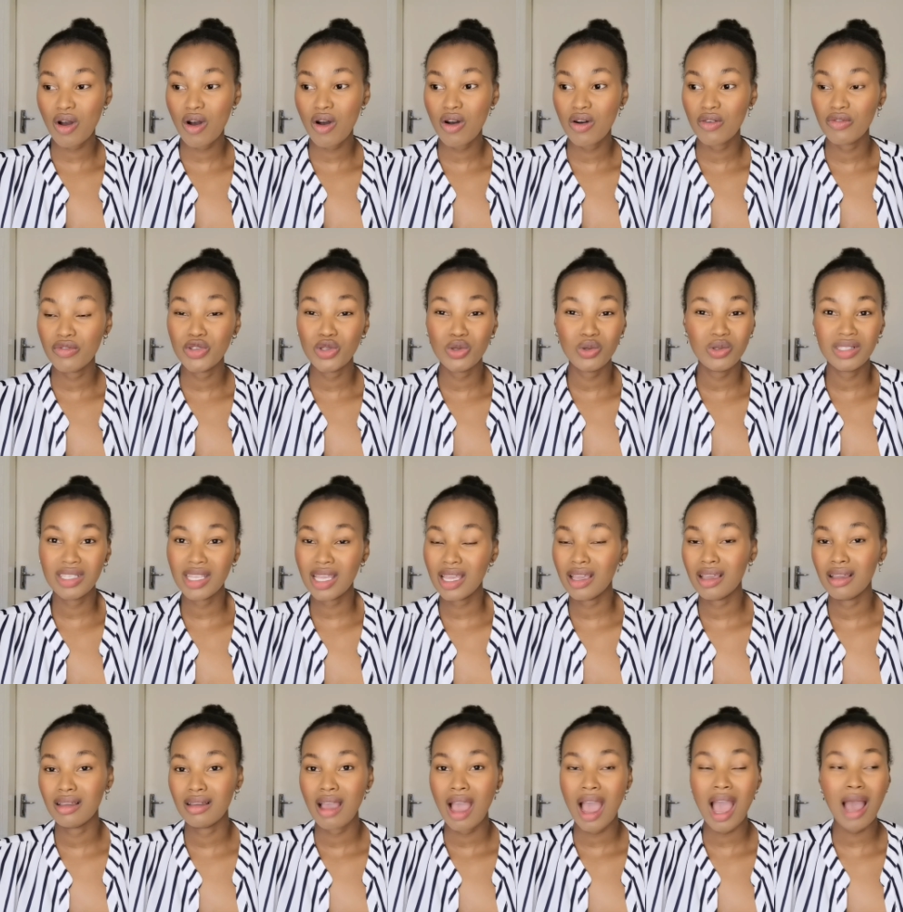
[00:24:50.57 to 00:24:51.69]
of
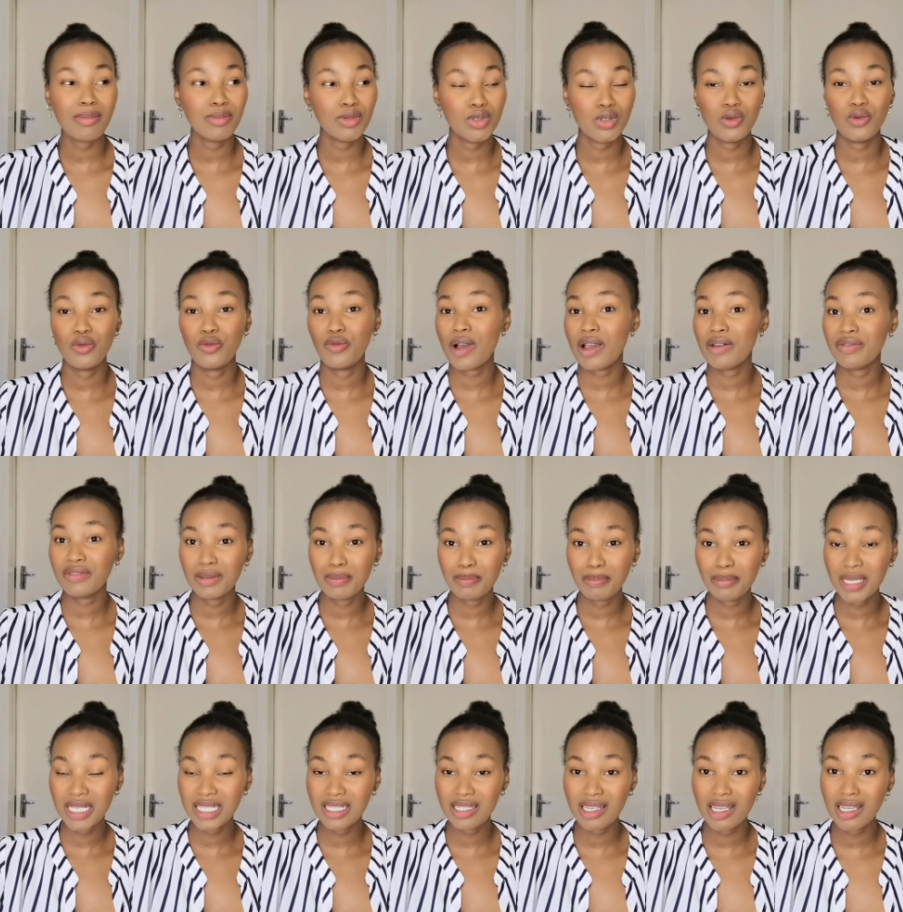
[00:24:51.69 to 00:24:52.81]
using up to
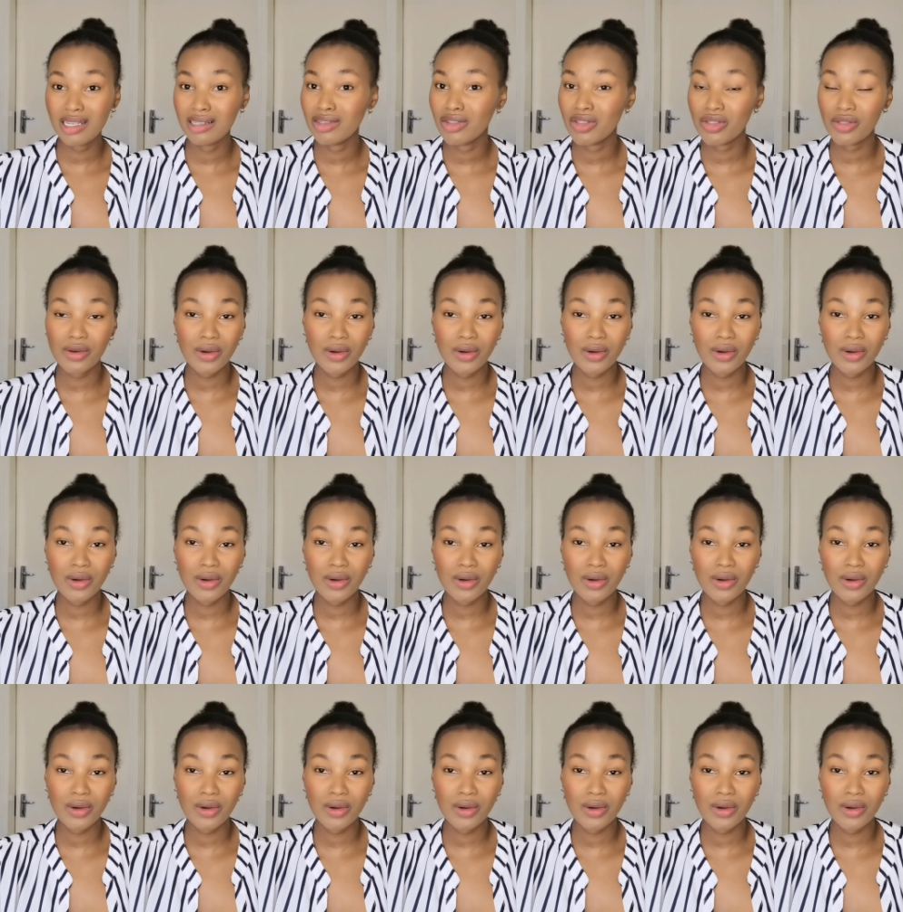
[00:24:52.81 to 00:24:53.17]
5%,